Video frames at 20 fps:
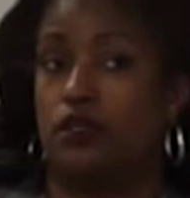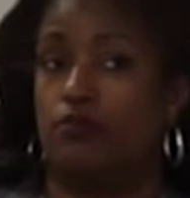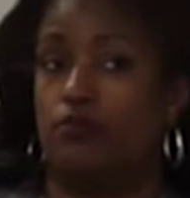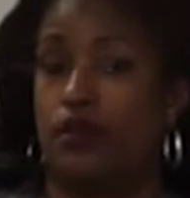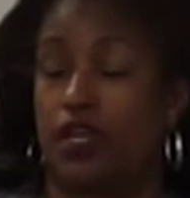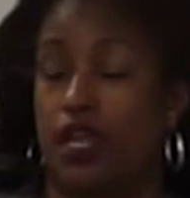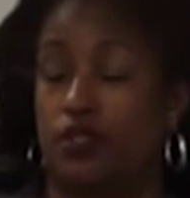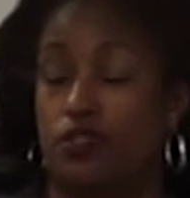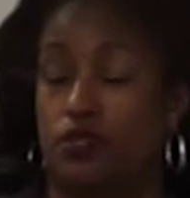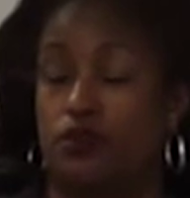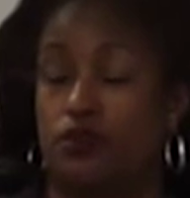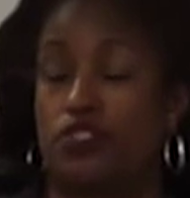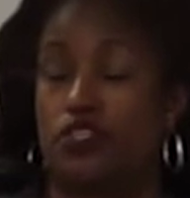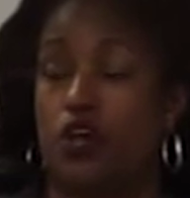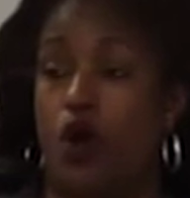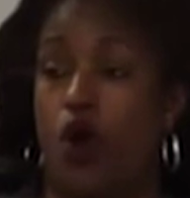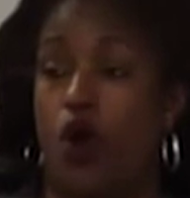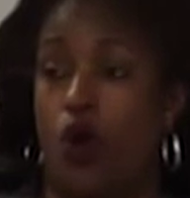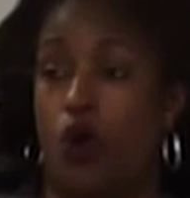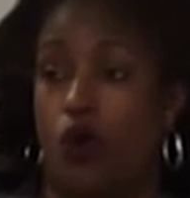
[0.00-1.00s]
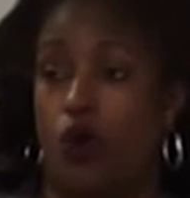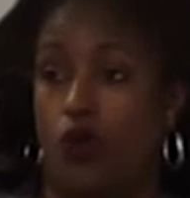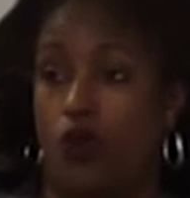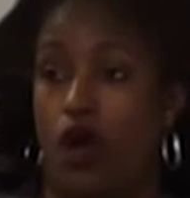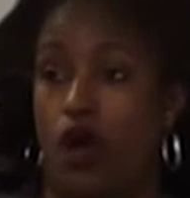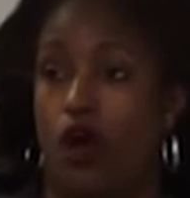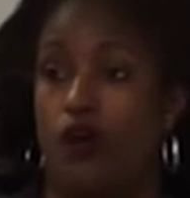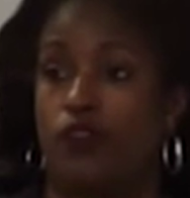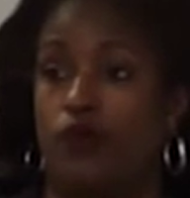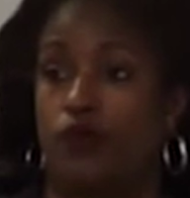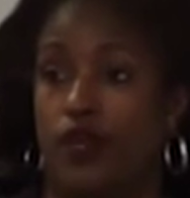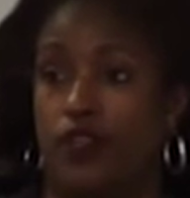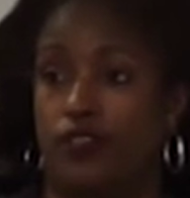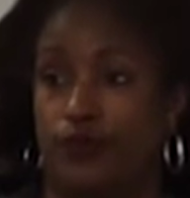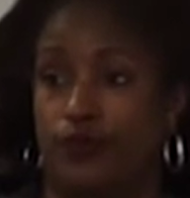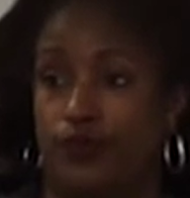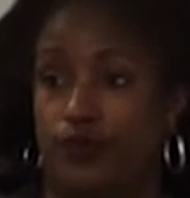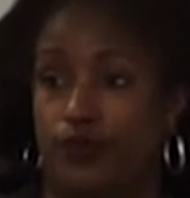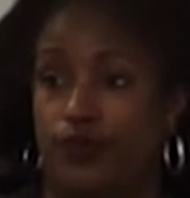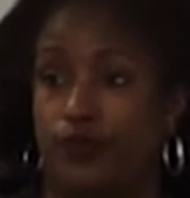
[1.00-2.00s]
because it was a hole all the way
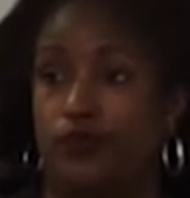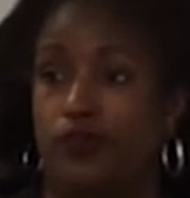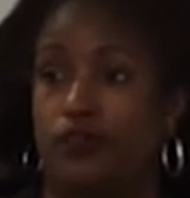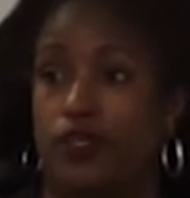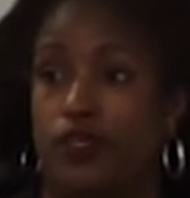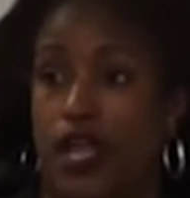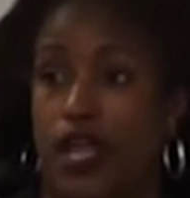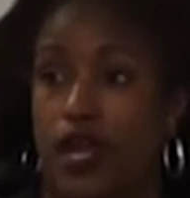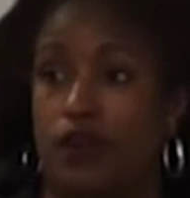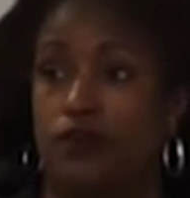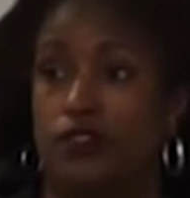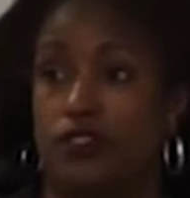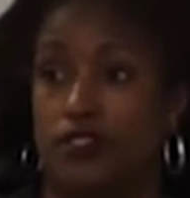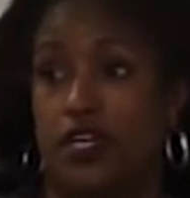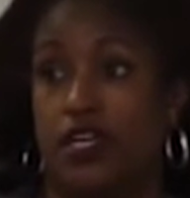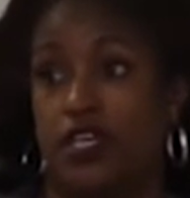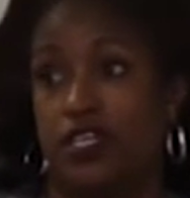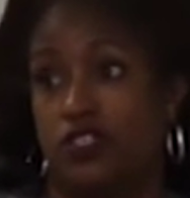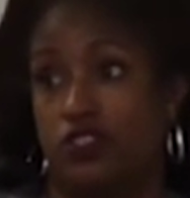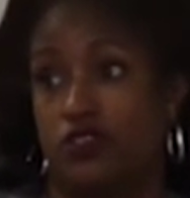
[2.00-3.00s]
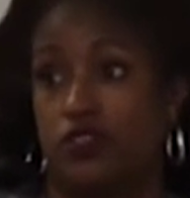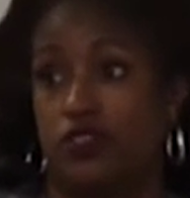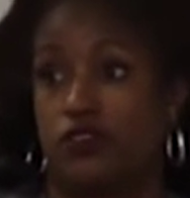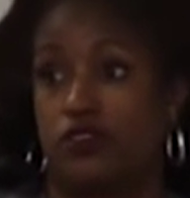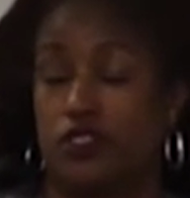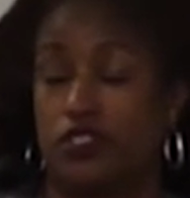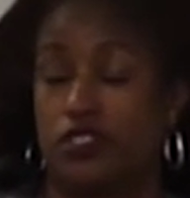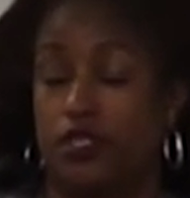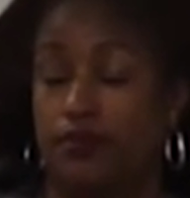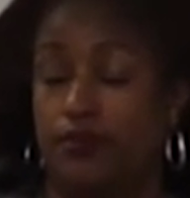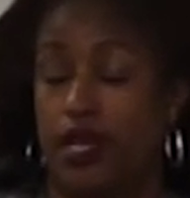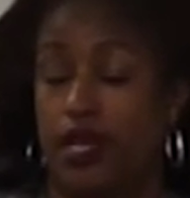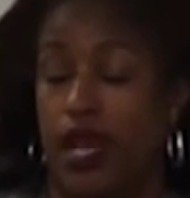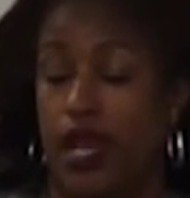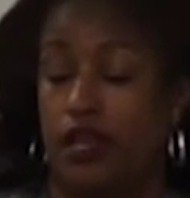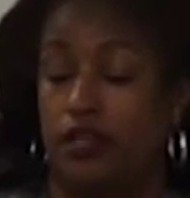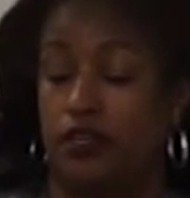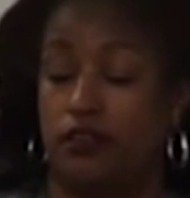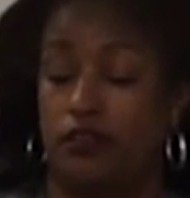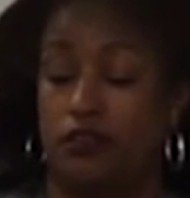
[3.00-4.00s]
through. Yeah, it was an injury, it was a
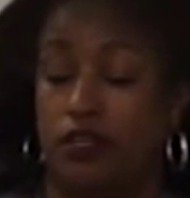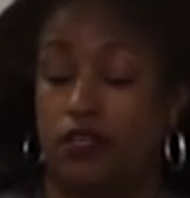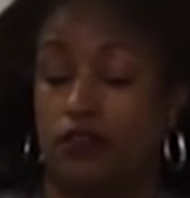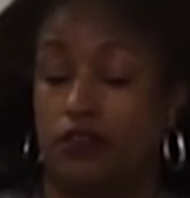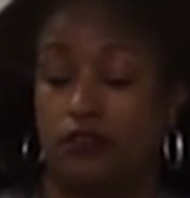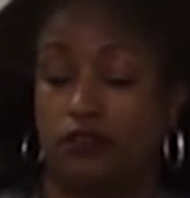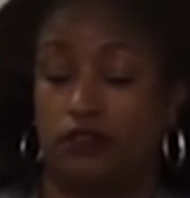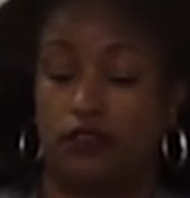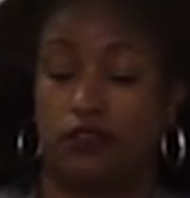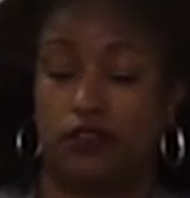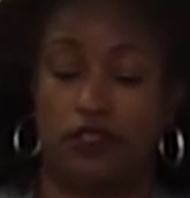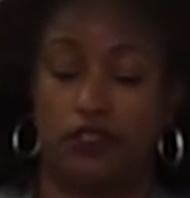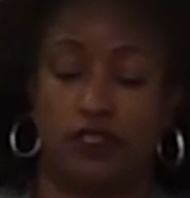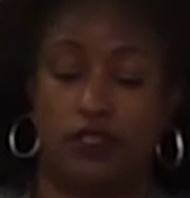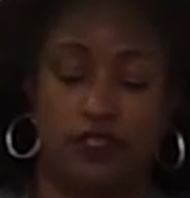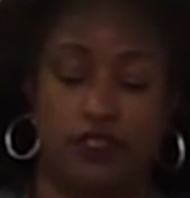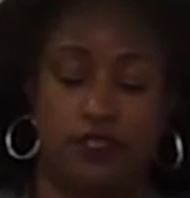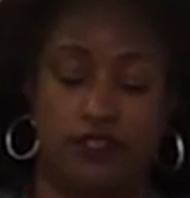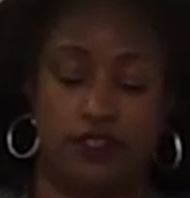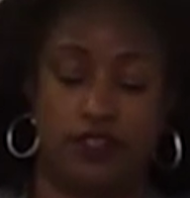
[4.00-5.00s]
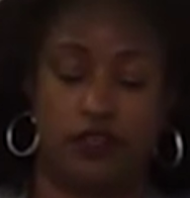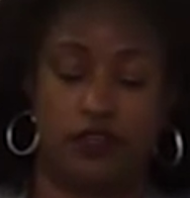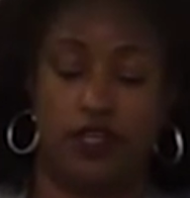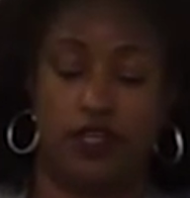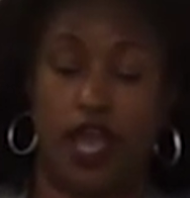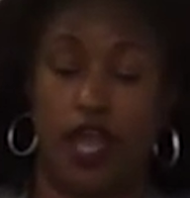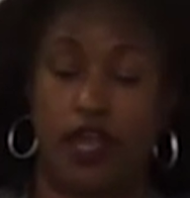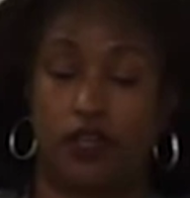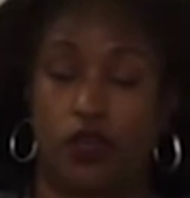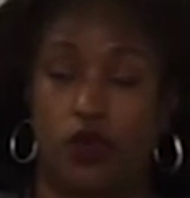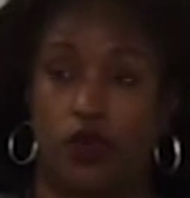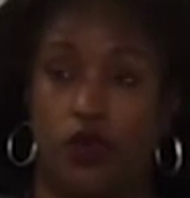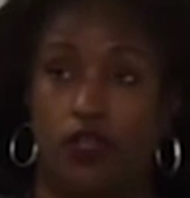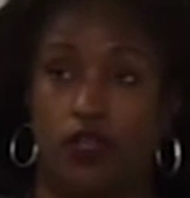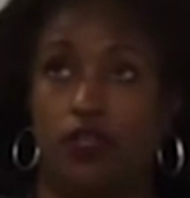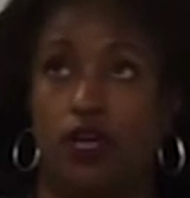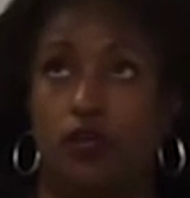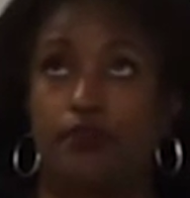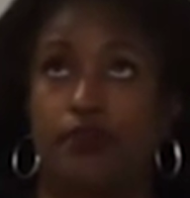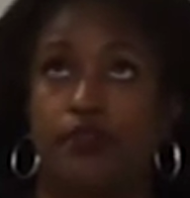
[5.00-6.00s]
TBI, you don't know. So yeah, it coiled
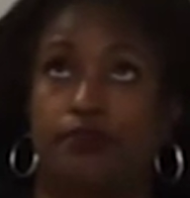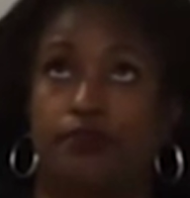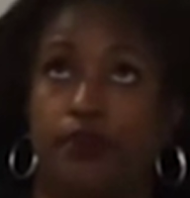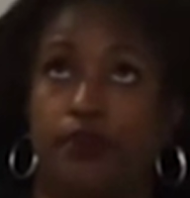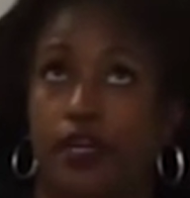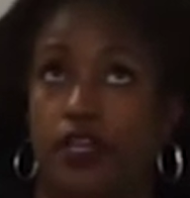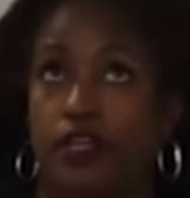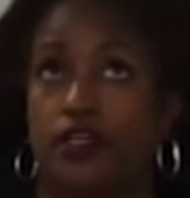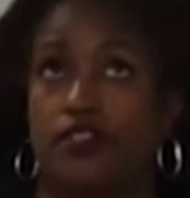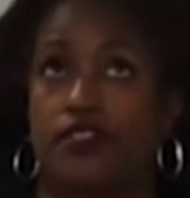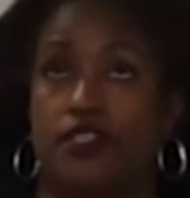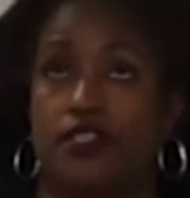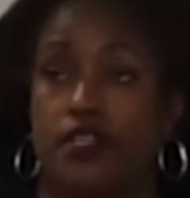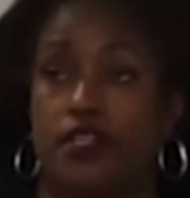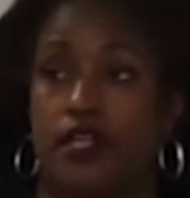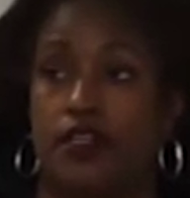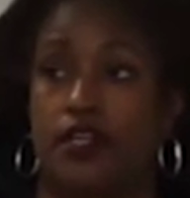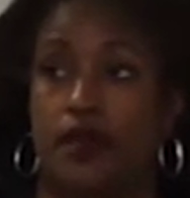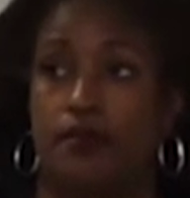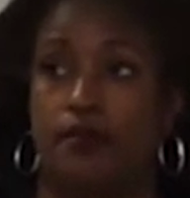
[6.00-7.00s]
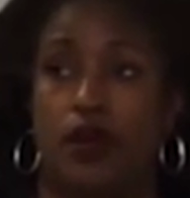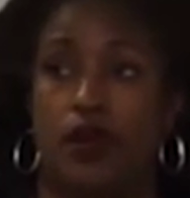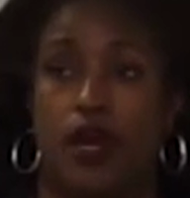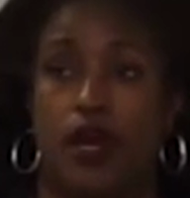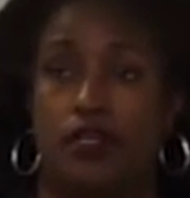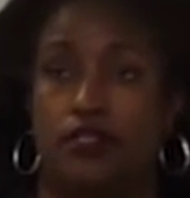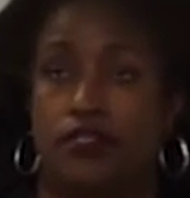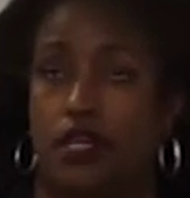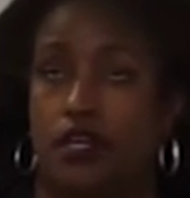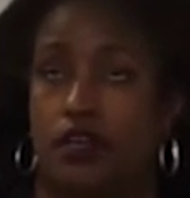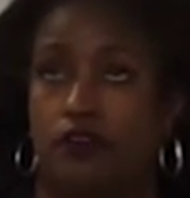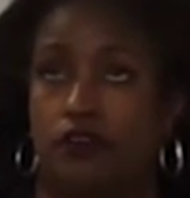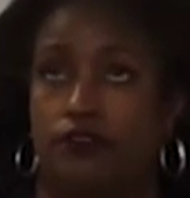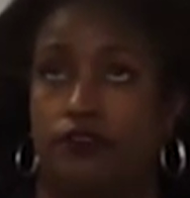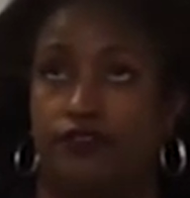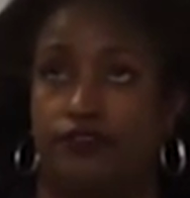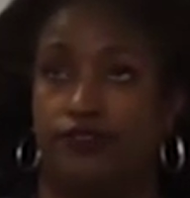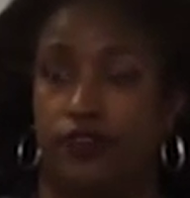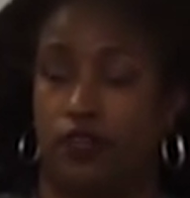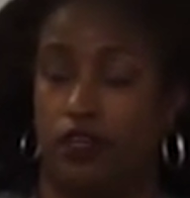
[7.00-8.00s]
up in the brain. You could see it on the MRI. It's like, oh
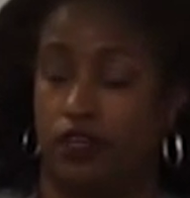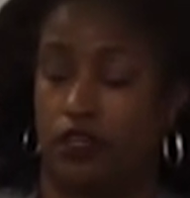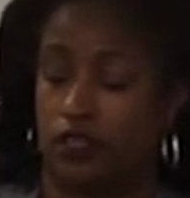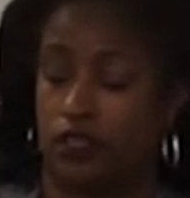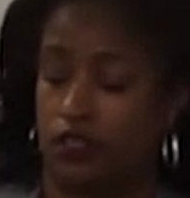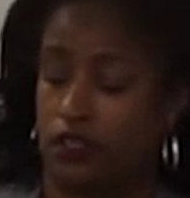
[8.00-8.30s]
fuck.